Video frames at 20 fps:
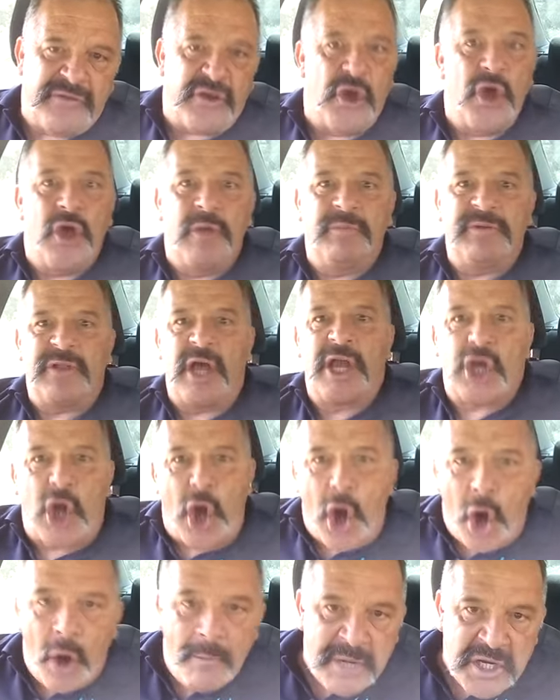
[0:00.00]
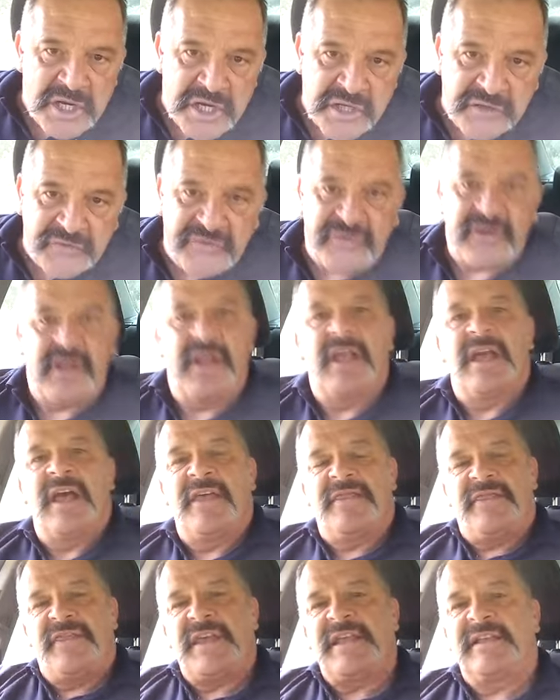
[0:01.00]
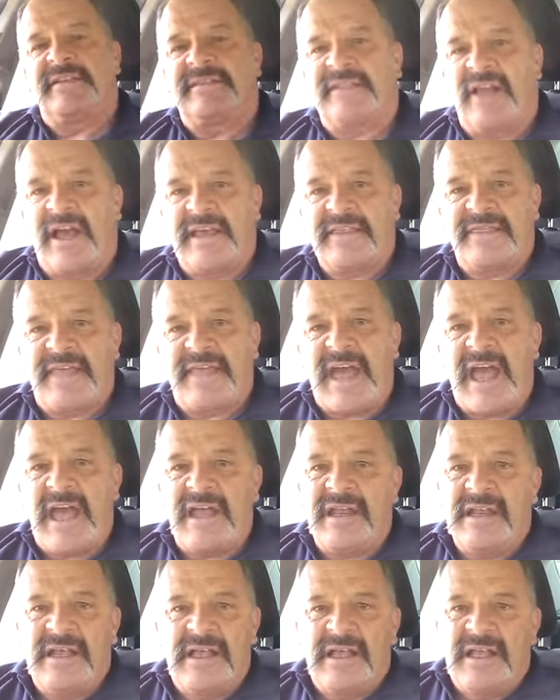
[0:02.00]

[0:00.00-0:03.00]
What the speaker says: terms like communist and things like that,